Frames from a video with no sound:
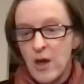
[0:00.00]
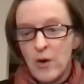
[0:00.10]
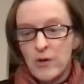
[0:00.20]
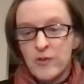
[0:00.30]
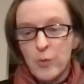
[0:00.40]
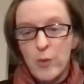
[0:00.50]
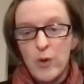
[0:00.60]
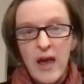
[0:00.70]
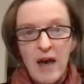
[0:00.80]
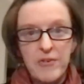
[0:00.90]
So we will
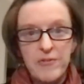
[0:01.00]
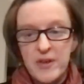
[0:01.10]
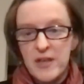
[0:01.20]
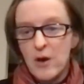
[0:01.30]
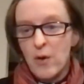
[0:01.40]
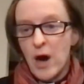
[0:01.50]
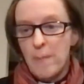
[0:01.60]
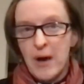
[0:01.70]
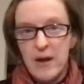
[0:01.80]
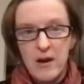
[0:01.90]
have the video up
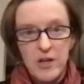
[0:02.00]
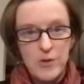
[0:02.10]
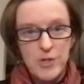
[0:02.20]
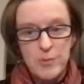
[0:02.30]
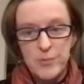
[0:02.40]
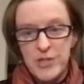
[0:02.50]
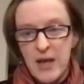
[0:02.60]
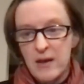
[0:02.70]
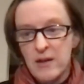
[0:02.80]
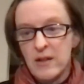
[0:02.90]
on our YouTube
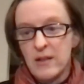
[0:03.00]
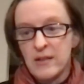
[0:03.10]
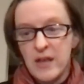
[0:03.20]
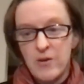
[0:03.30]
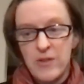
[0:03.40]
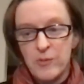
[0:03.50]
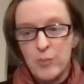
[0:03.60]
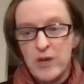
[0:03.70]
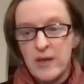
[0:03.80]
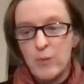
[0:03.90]
channel later this
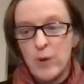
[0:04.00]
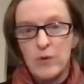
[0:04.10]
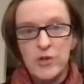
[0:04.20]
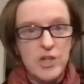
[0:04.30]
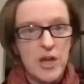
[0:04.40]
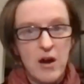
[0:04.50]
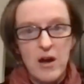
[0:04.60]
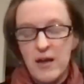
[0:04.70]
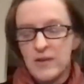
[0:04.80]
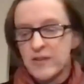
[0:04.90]
week, and we will share it
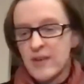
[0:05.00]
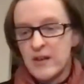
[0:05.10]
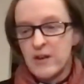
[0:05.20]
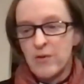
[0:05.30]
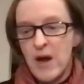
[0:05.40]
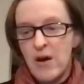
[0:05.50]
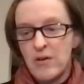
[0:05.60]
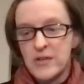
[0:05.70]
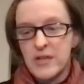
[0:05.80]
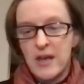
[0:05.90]
and send it around